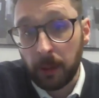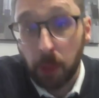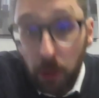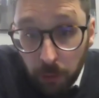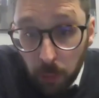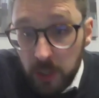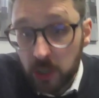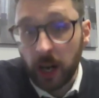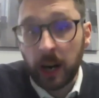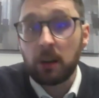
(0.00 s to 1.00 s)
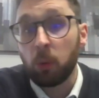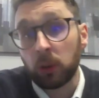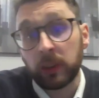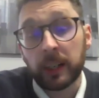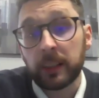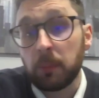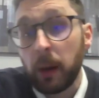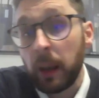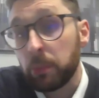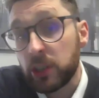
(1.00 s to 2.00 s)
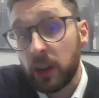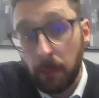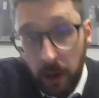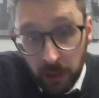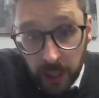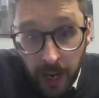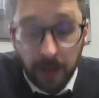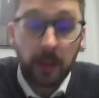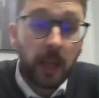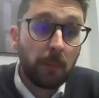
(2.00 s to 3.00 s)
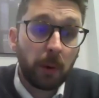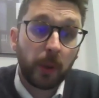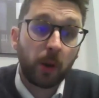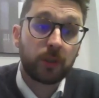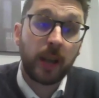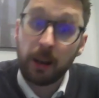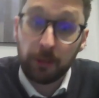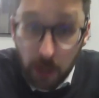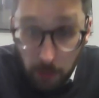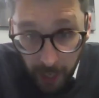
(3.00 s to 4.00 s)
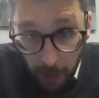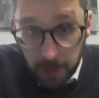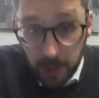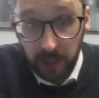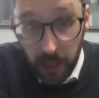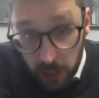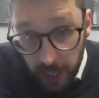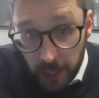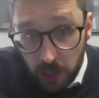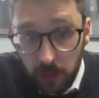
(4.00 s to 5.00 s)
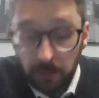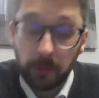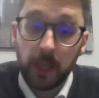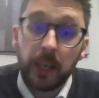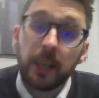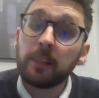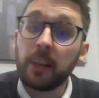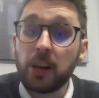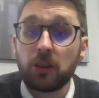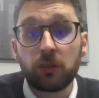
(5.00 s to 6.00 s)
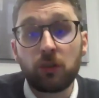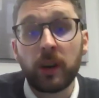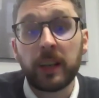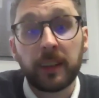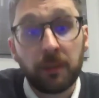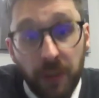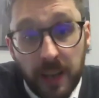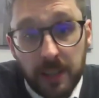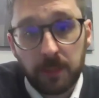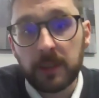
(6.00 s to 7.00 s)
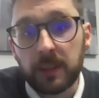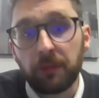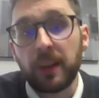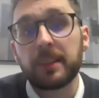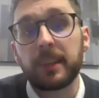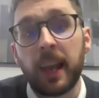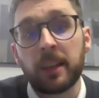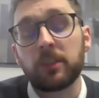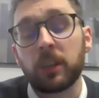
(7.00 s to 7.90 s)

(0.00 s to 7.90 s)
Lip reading: both of which are coordinated by Britcham Paraná, but we also have human capital and education, international trade and investments, defense and